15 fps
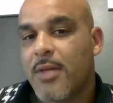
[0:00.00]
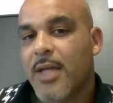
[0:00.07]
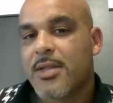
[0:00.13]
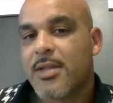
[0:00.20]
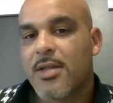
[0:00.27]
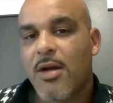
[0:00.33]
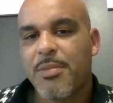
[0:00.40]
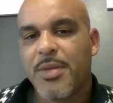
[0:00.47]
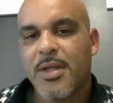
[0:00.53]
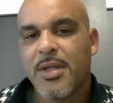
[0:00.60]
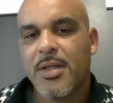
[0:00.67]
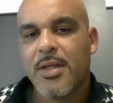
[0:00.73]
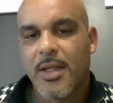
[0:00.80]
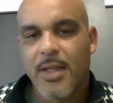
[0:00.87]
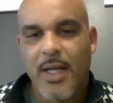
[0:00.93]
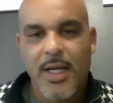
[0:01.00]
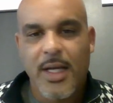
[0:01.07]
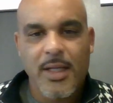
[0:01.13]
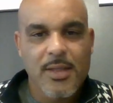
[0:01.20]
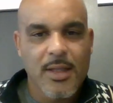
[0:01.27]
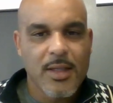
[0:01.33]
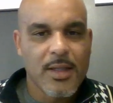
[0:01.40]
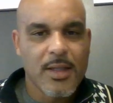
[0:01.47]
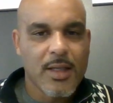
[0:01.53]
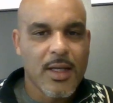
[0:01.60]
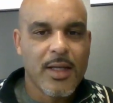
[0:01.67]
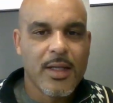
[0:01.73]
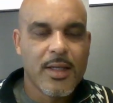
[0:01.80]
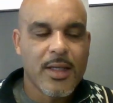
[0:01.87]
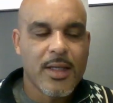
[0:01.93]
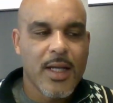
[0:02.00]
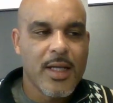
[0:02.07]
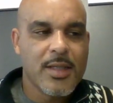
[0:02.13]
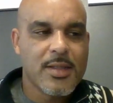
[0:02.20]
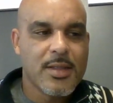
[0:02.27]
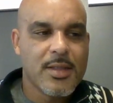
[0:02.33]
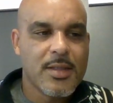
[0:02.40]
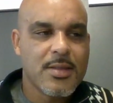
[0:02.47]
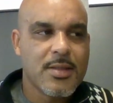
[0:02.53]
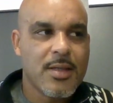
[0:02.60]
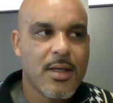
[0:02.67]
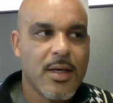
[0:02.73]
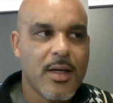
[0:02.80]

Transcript: XRP and the cases,